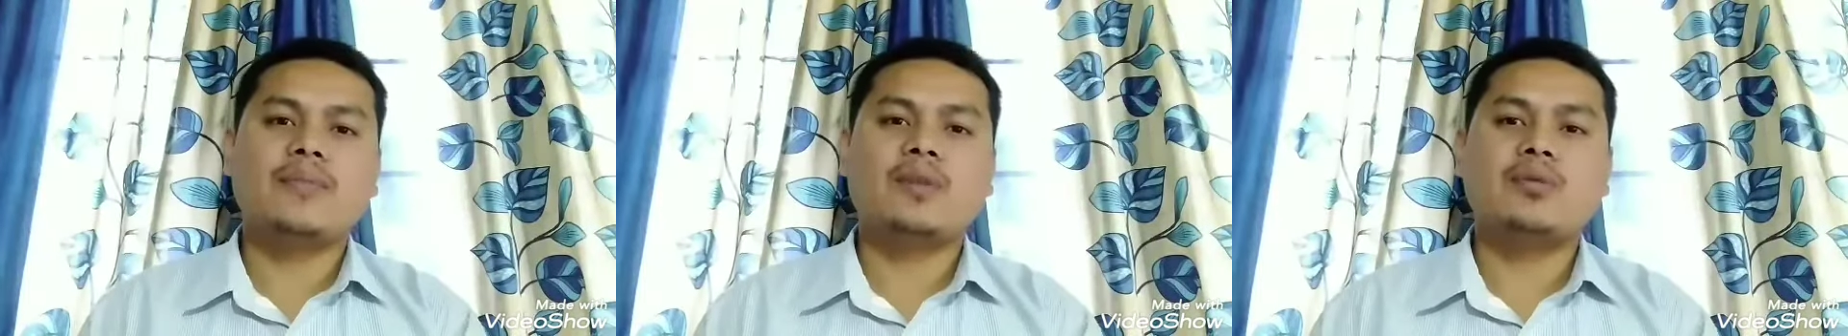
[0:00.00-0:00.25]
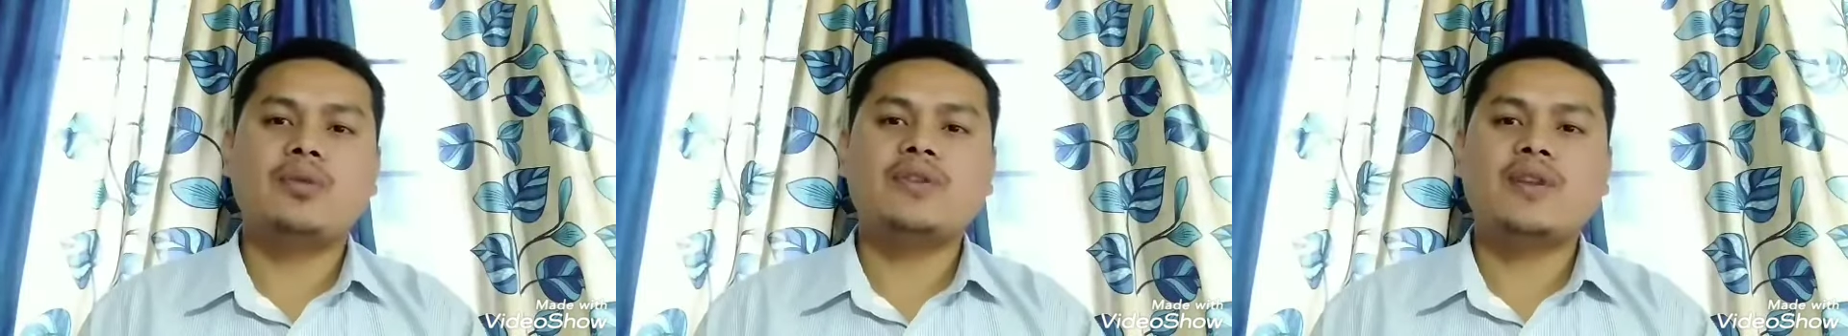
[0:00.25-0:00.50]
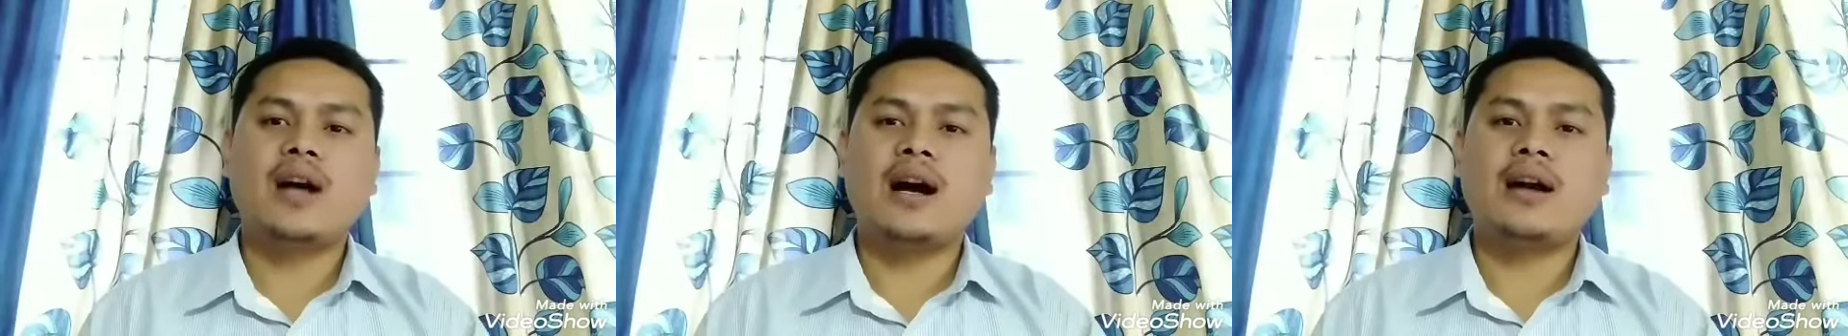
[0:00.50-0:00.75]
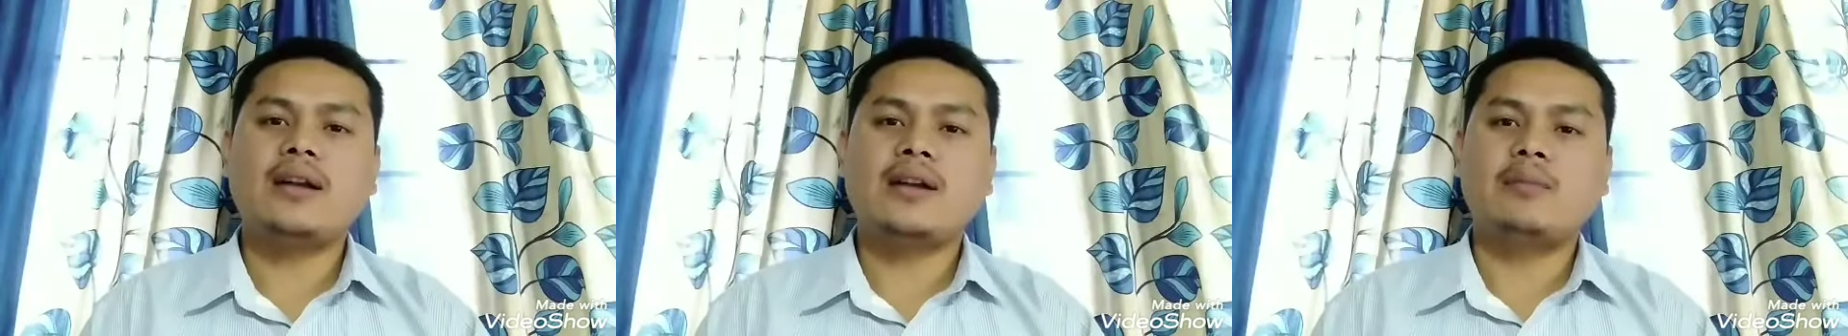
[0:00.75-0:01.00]
which are
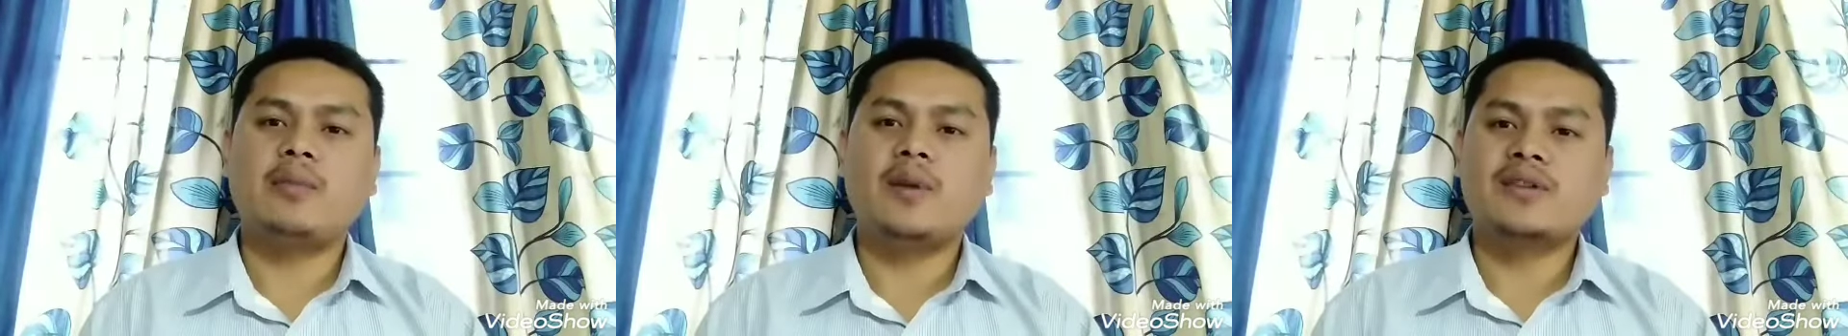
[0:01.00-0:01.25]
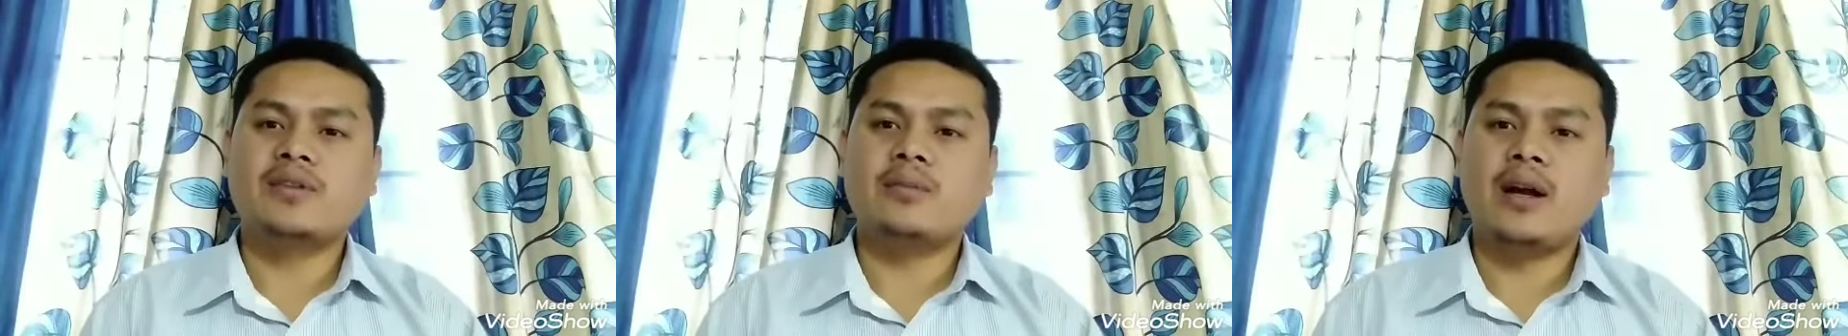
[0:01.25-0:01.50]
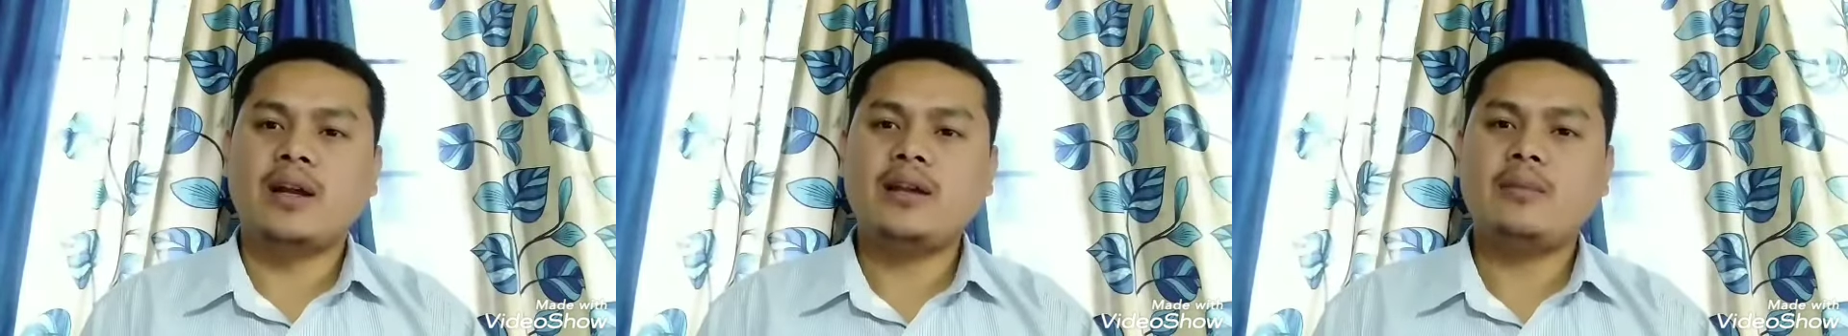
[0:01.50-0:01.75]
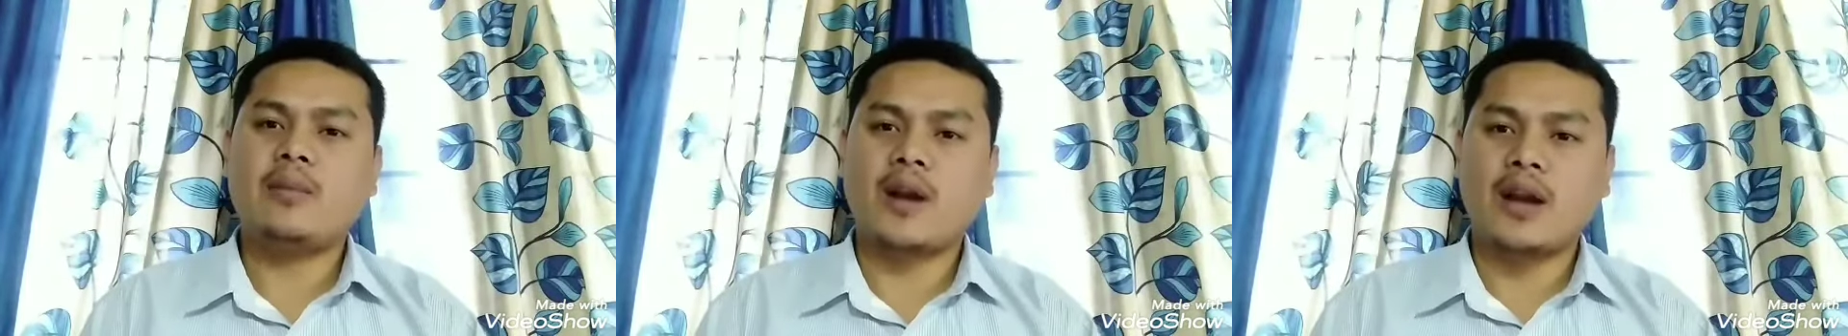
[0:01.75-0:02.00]
replaced by
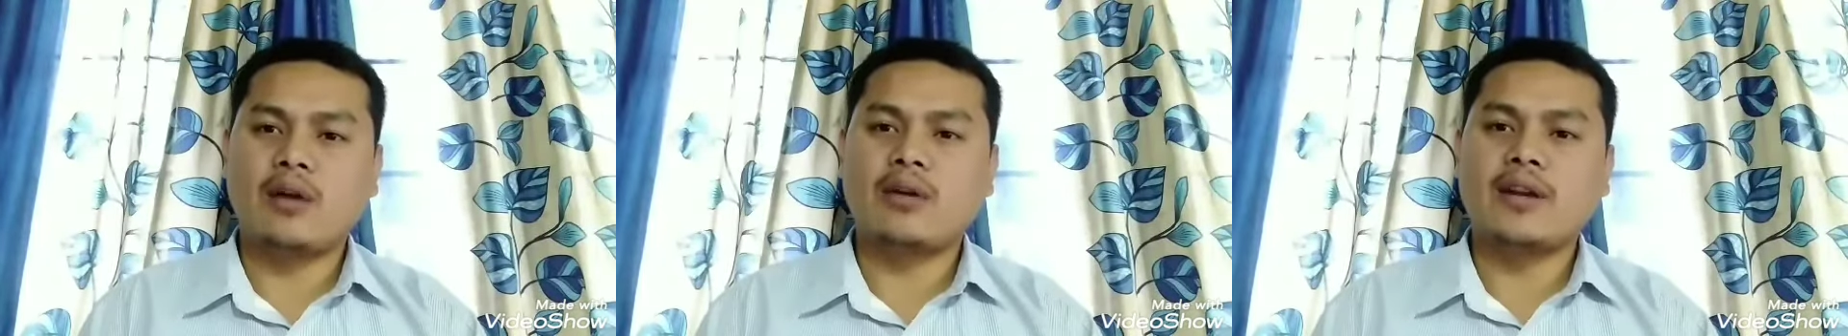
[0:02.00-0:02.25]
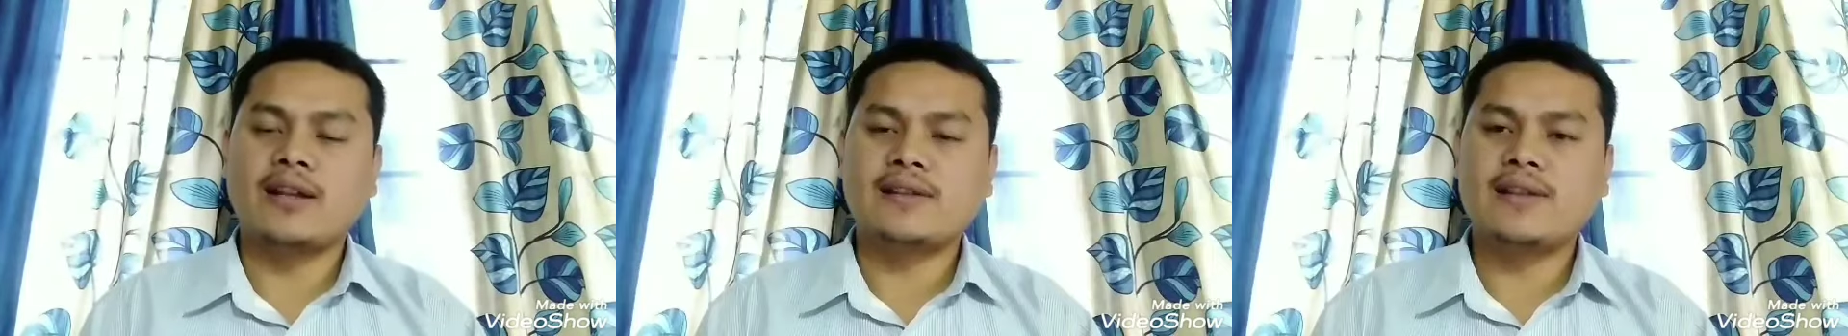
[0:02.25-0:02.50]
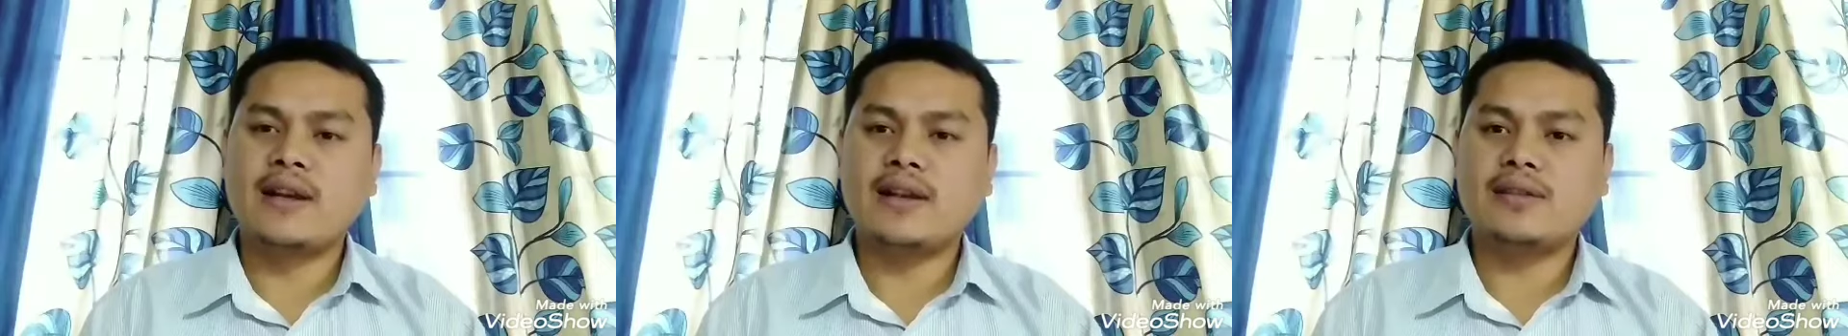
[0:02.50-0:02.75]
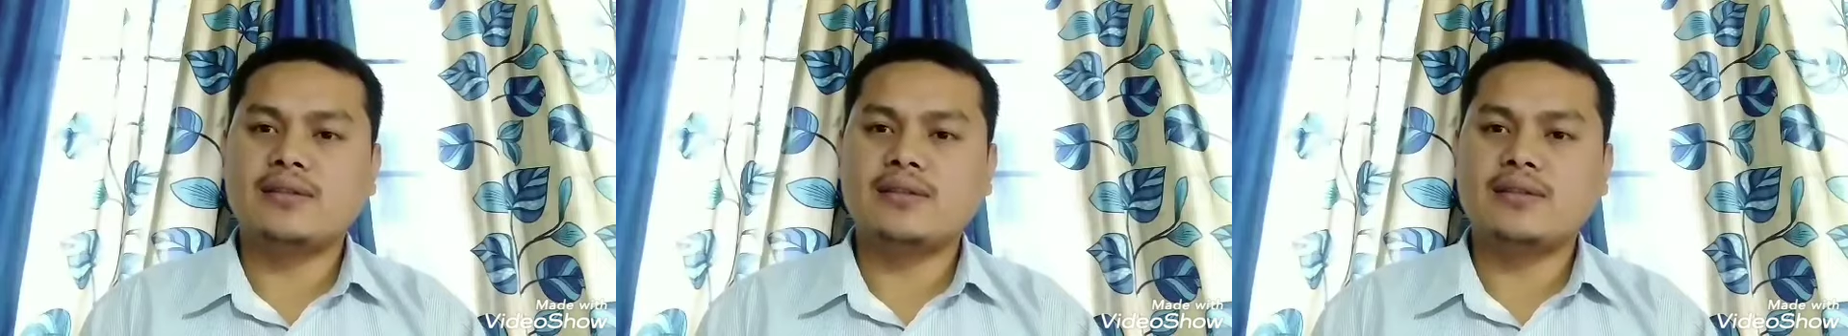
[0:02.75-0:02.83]
pronoun in a sentence.